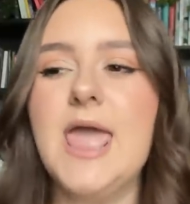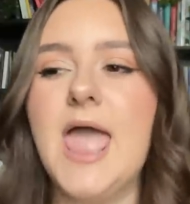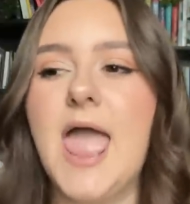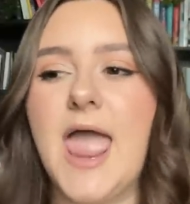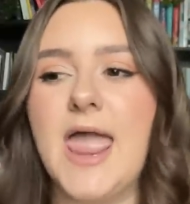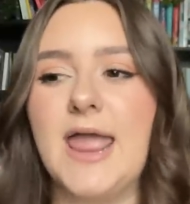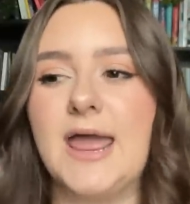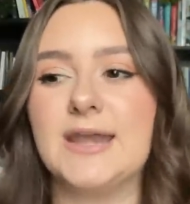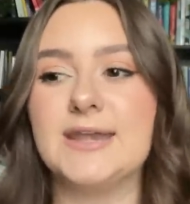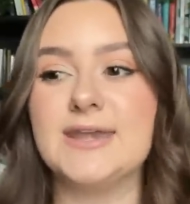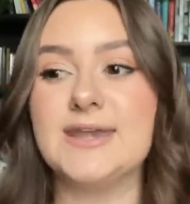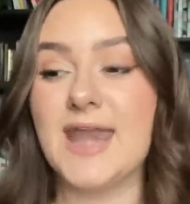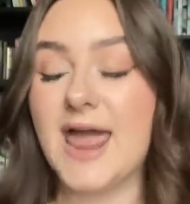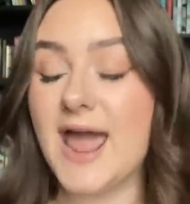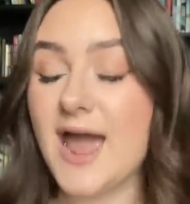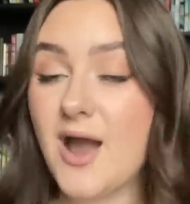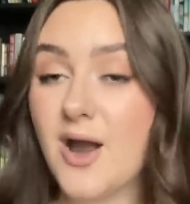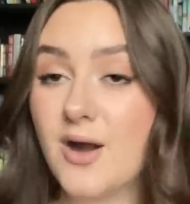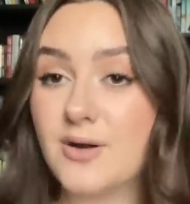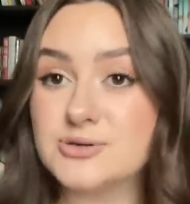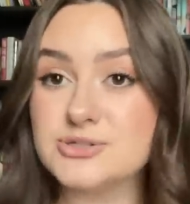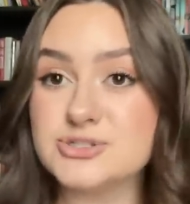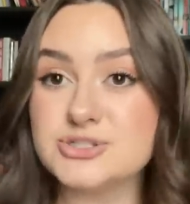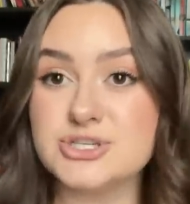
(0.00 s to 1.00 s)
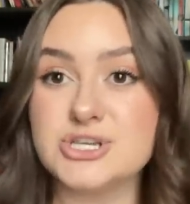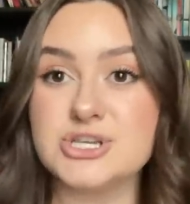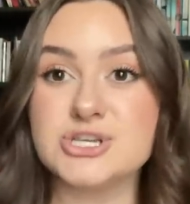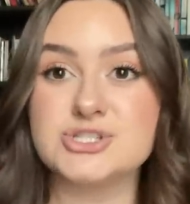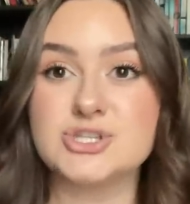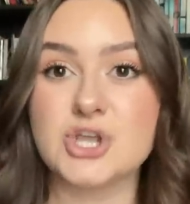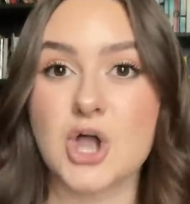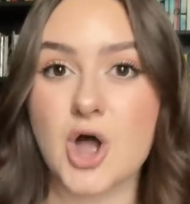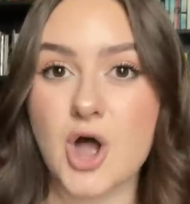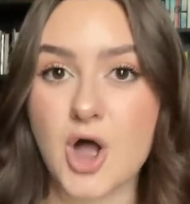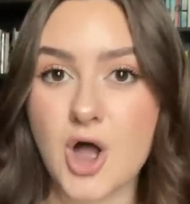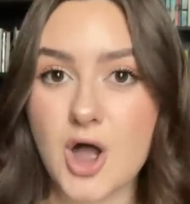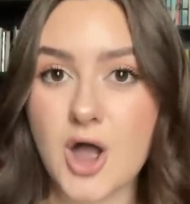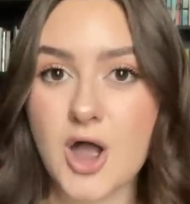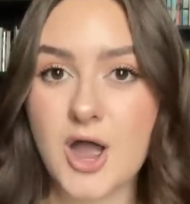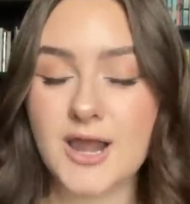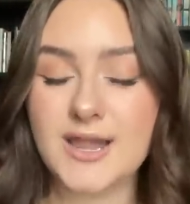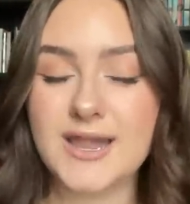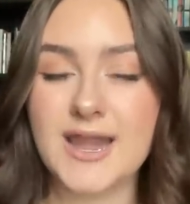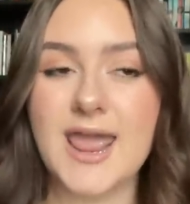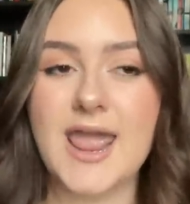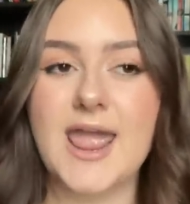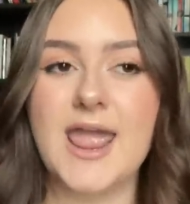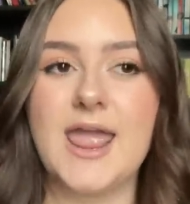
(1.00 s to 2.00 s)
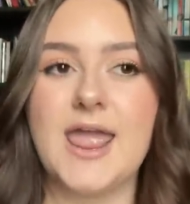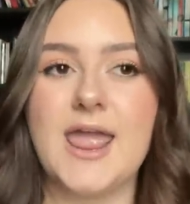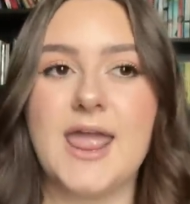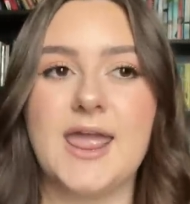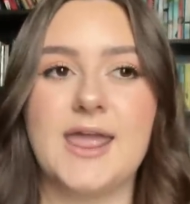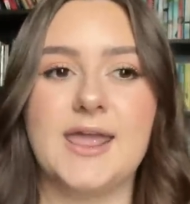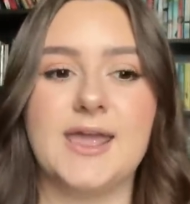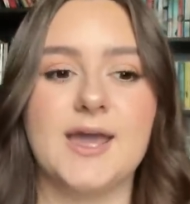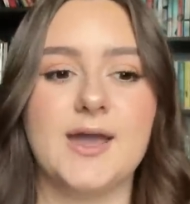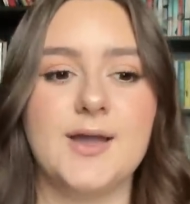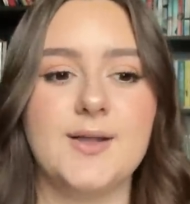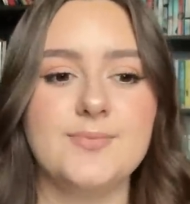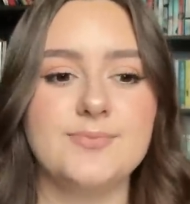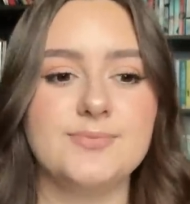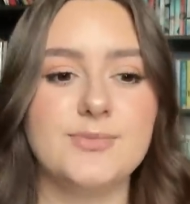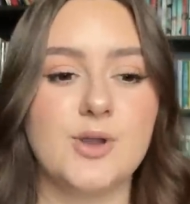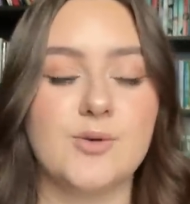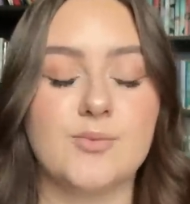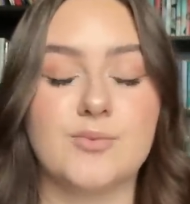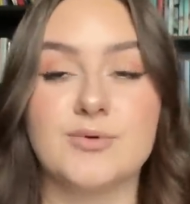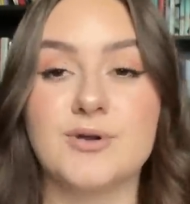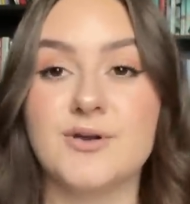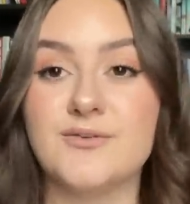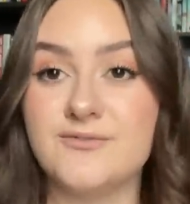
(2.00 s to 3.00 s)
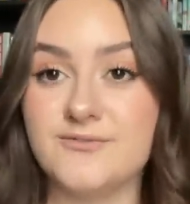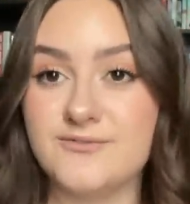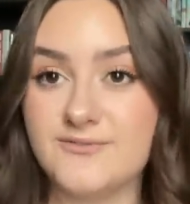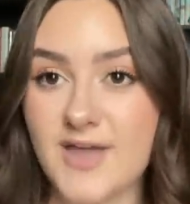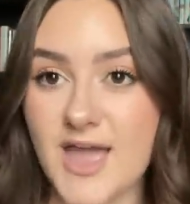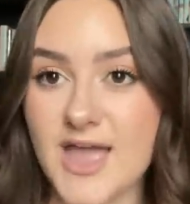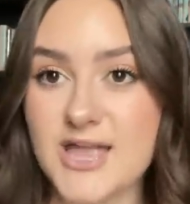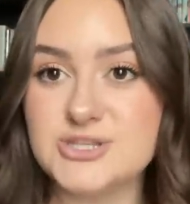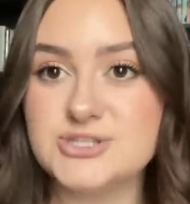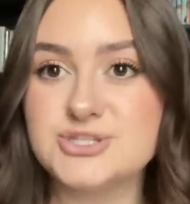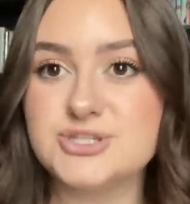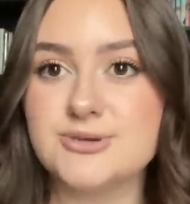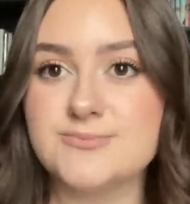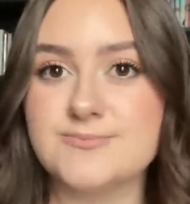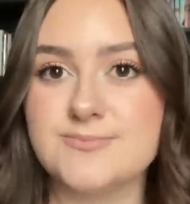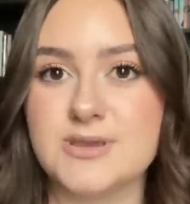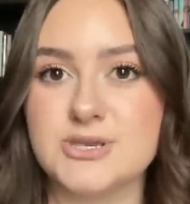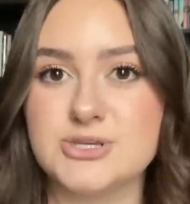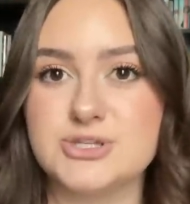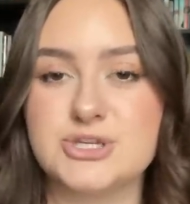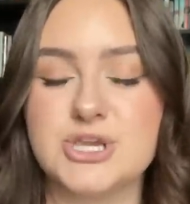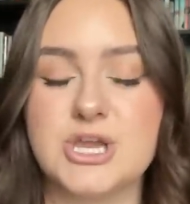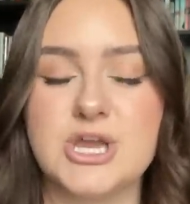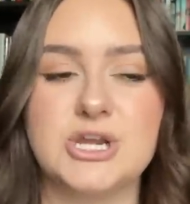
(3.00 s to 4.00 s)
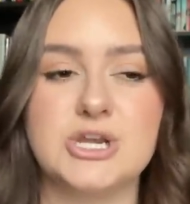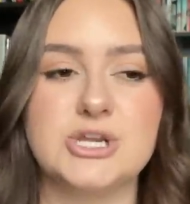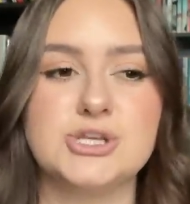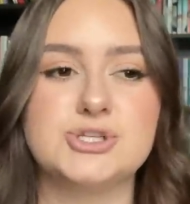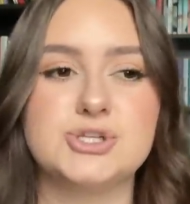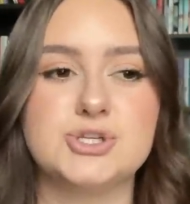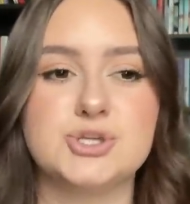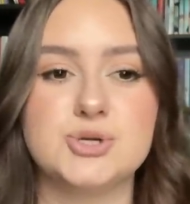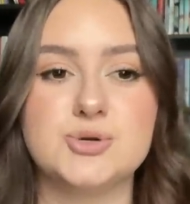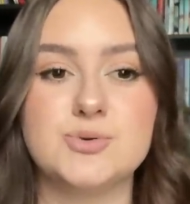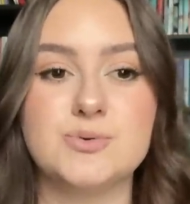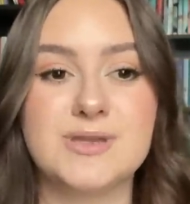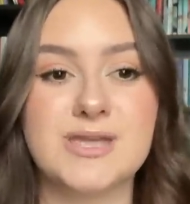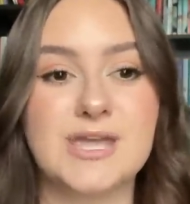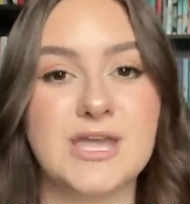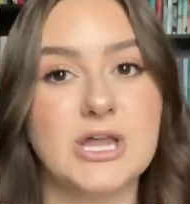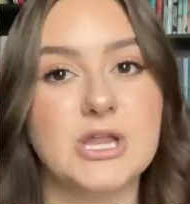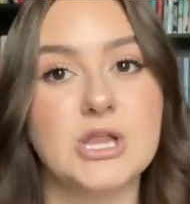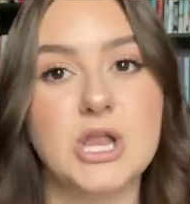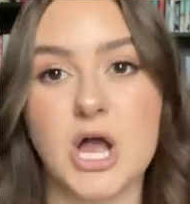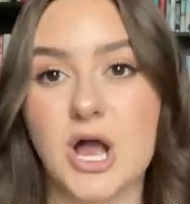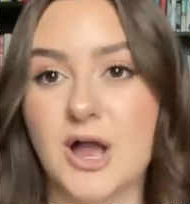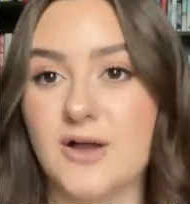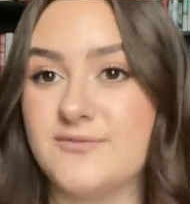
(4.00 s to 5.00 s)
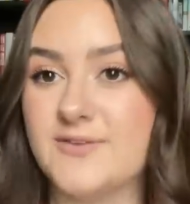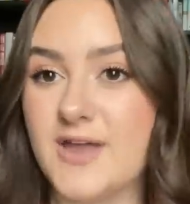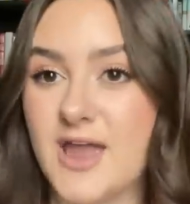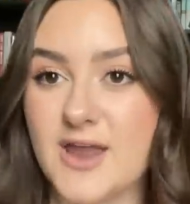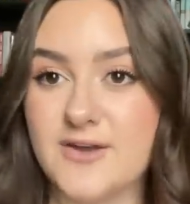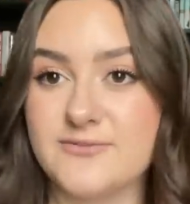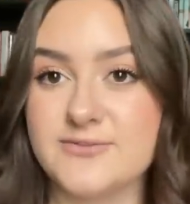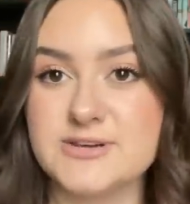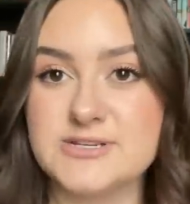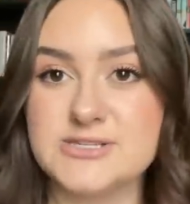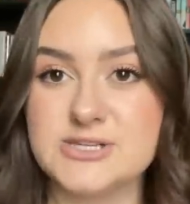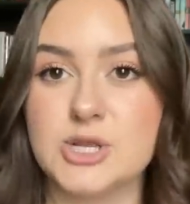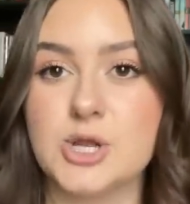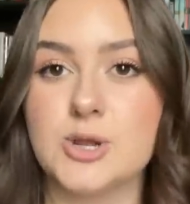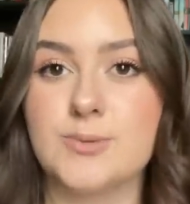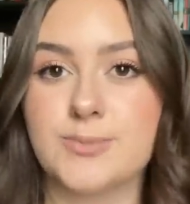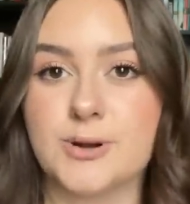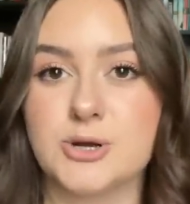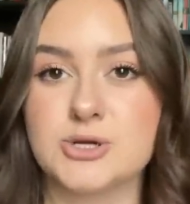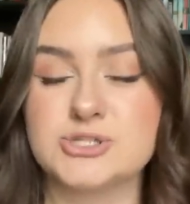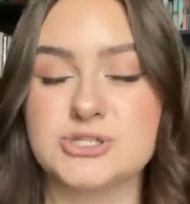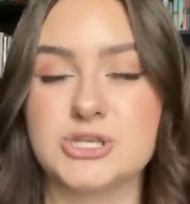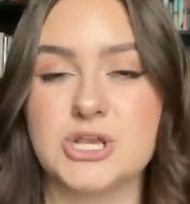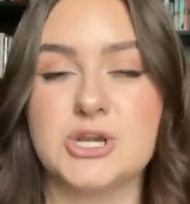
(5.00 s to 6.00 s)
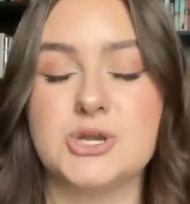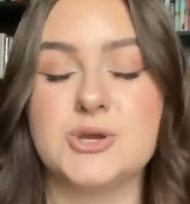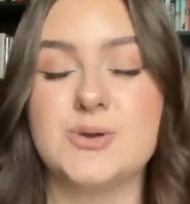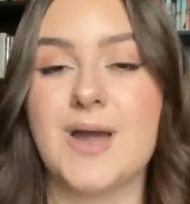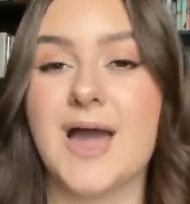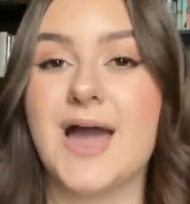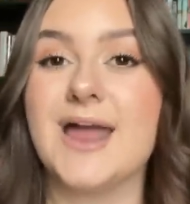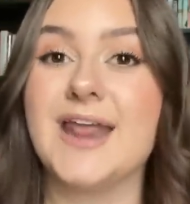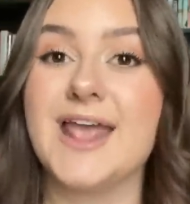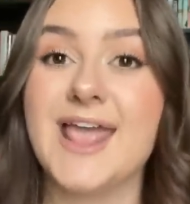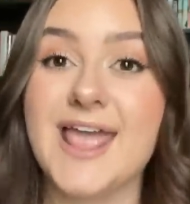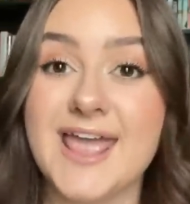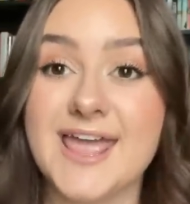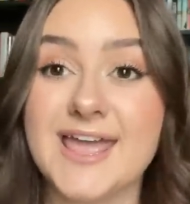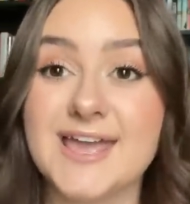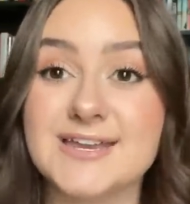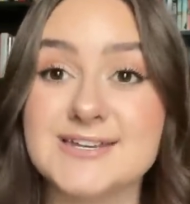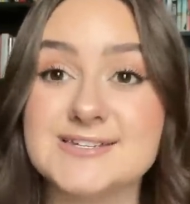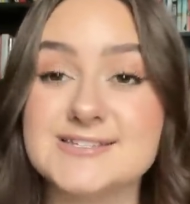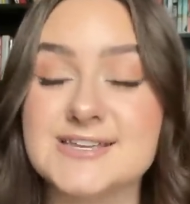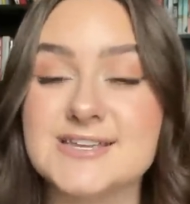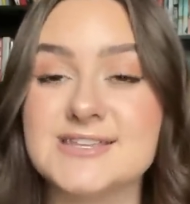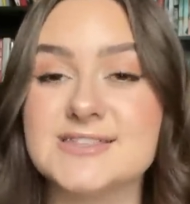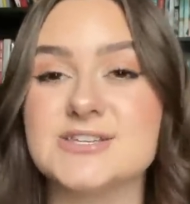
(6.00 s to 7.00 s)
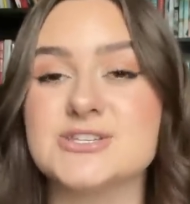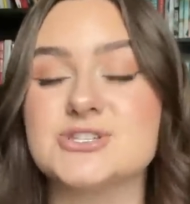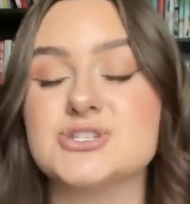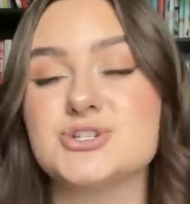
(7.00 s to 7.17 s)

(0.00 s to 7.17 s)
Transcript: And now she is on a revenge mission to kill off every single person who had a hand in this